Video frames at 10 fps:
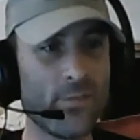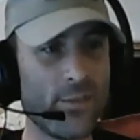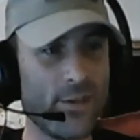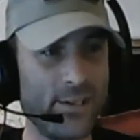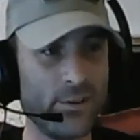
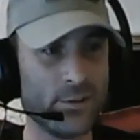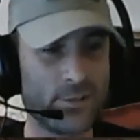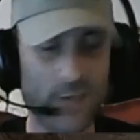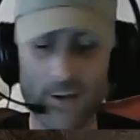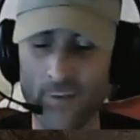one of
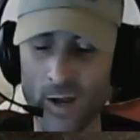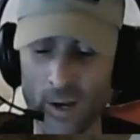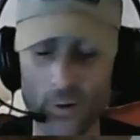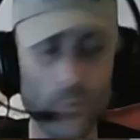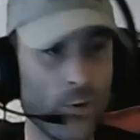the deals
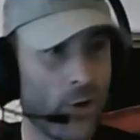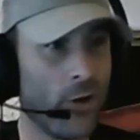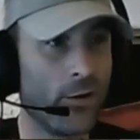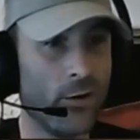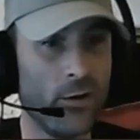that I've
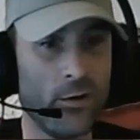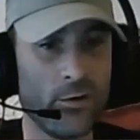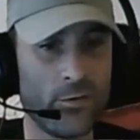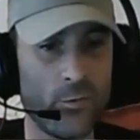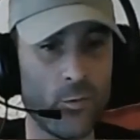got going
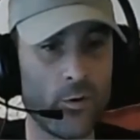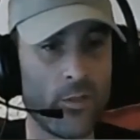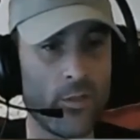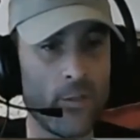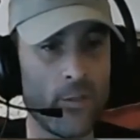on
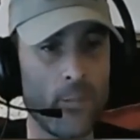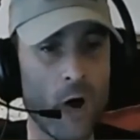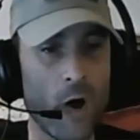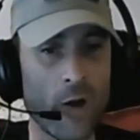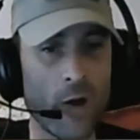for
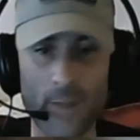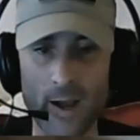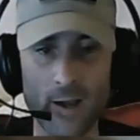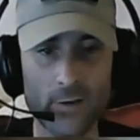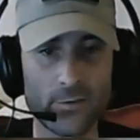the
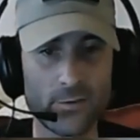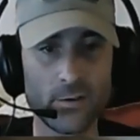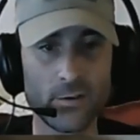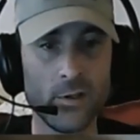mod packs.